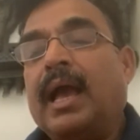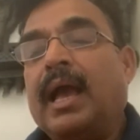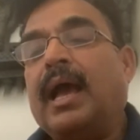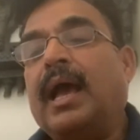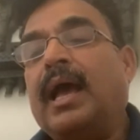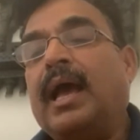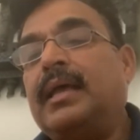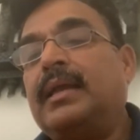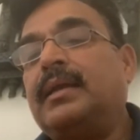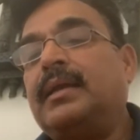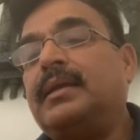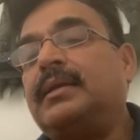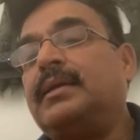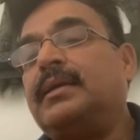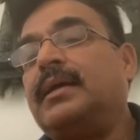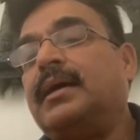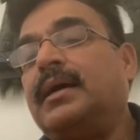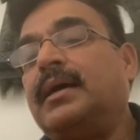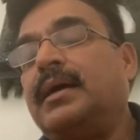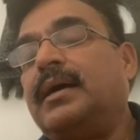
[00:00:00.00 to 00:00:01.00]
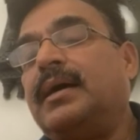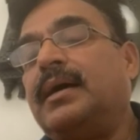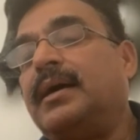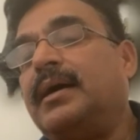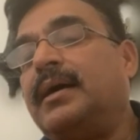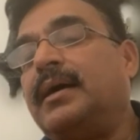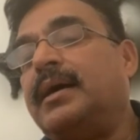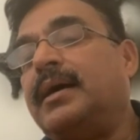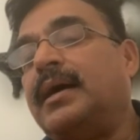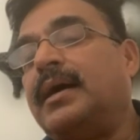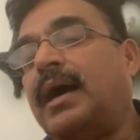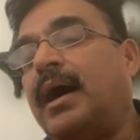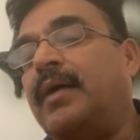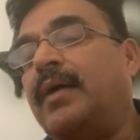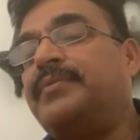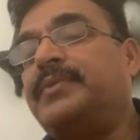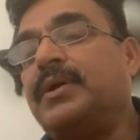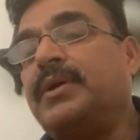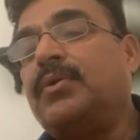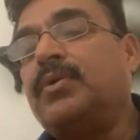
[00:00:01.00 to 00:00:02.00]
And
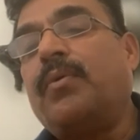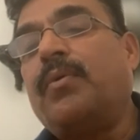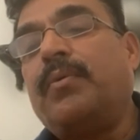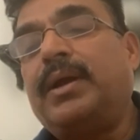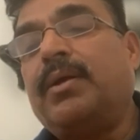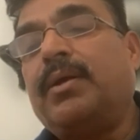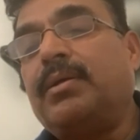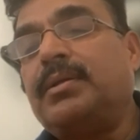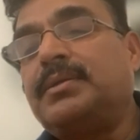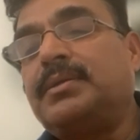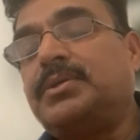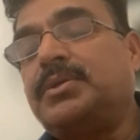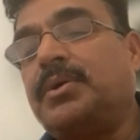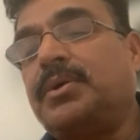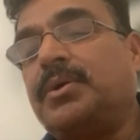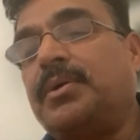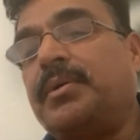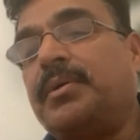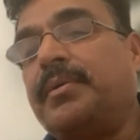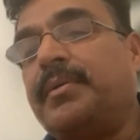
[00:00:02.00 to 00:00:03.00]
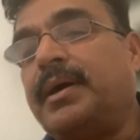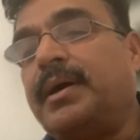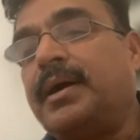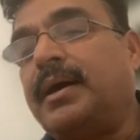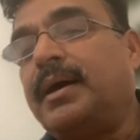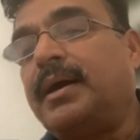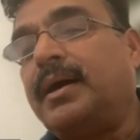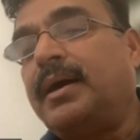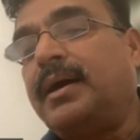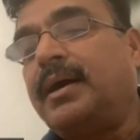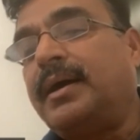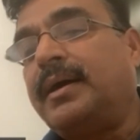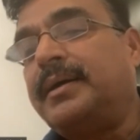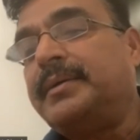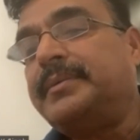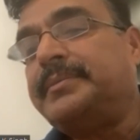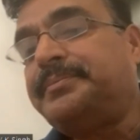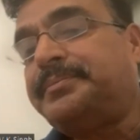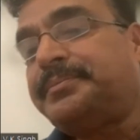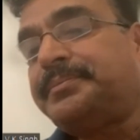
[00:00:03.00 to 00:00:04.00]
after COVID also,